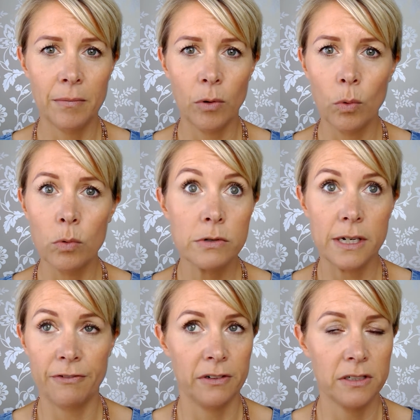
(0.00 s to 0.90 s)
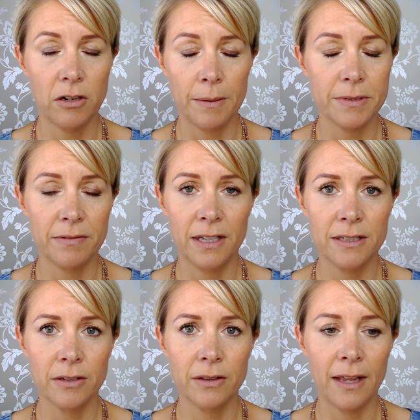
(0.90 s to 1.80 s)
all different types of
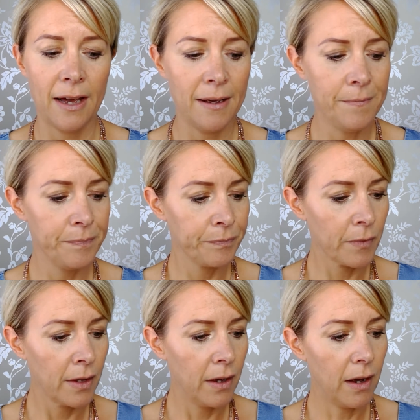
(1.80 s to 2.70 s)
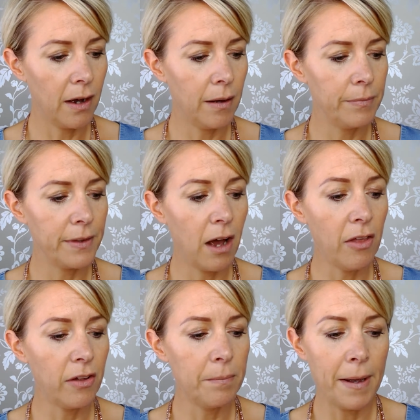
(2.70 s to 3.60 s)
things on there.
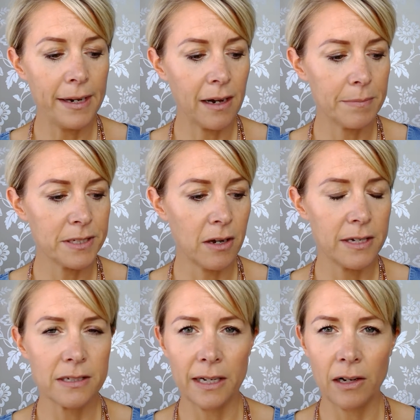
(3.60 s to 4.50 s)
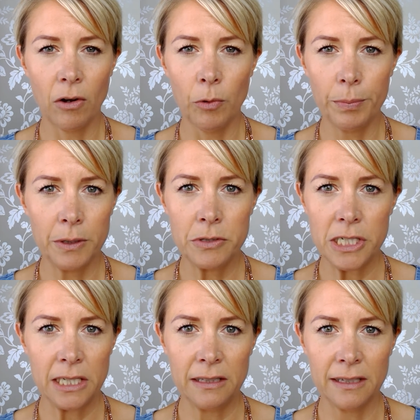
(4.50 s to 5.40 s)
Other makeup sites like Cult
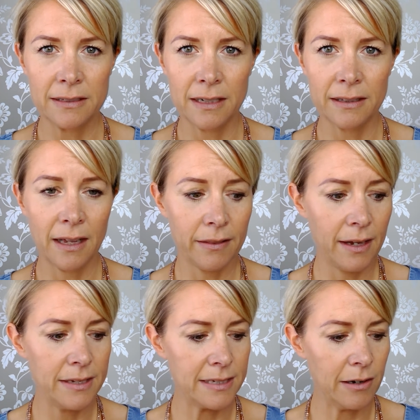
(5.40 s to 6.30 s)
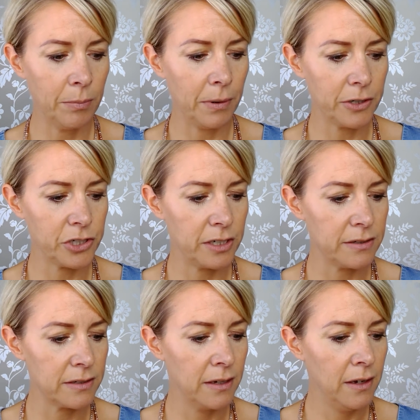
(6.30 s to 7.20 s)
Beauty and things like that, they sell
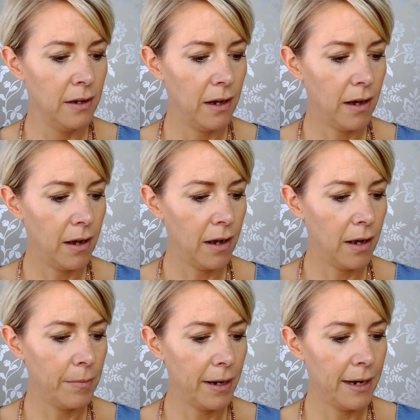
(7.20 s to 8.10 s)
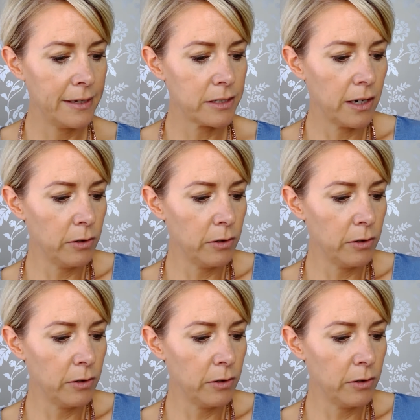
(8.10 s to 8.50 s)
brushes. And I